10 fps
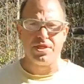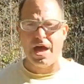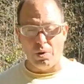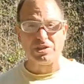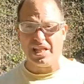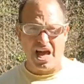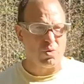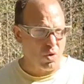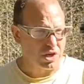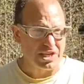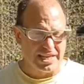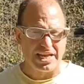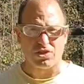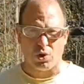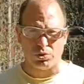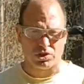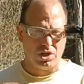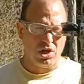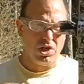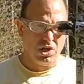that was a lot of work to get those
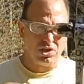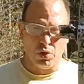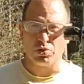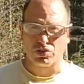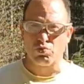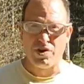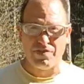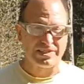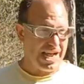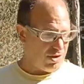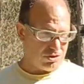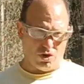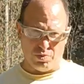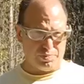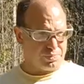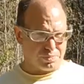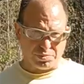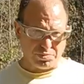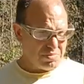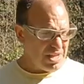rivets out. So
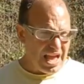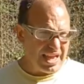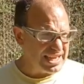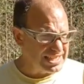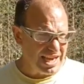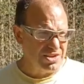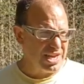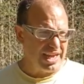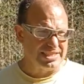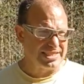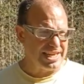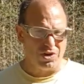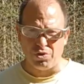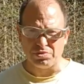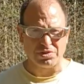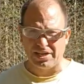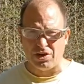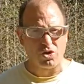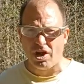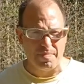I can tell you guys, they
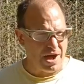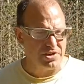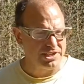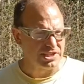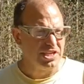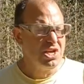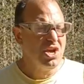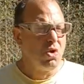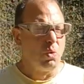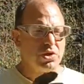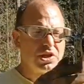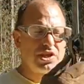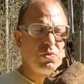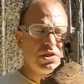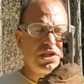don't come out easy. The thing with the